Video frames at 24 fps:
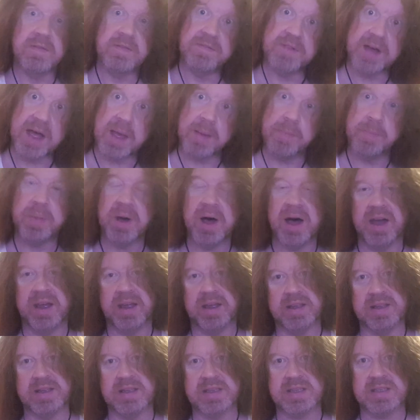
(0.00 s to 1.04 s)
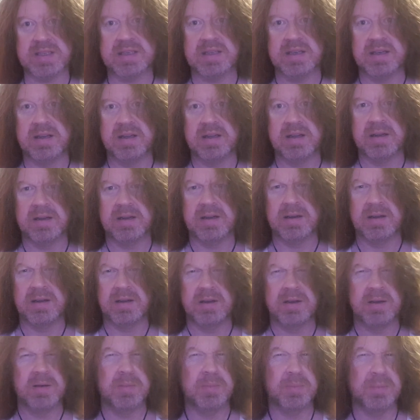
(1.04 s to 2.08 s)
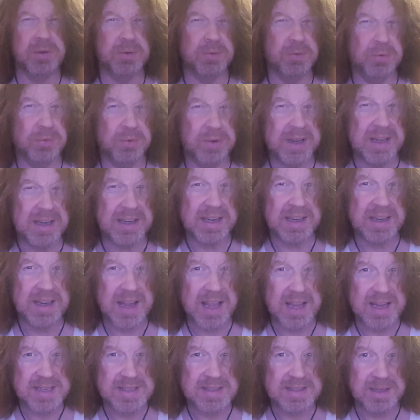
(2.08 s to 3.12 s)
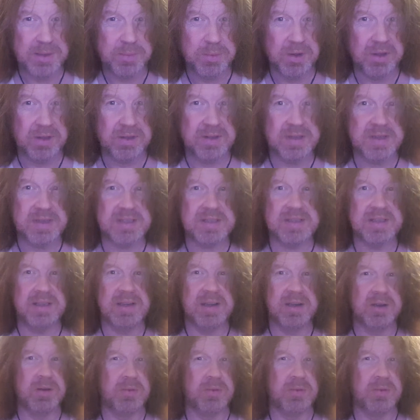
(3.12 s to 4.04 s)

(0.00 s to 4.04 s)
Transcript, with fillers: vampires, but really nasty ones.